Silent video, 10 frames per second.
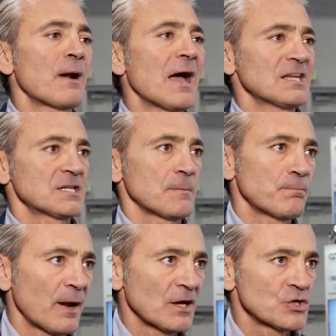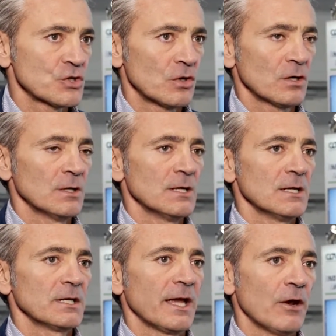pricing pressure
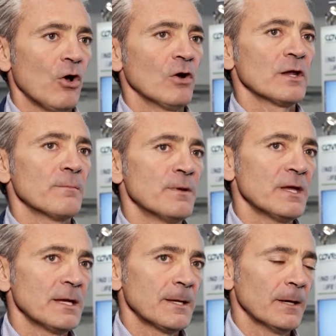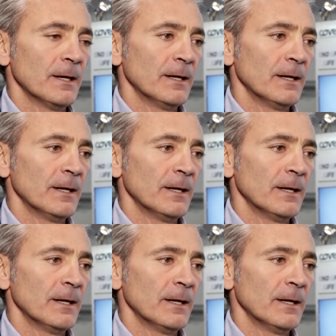can only be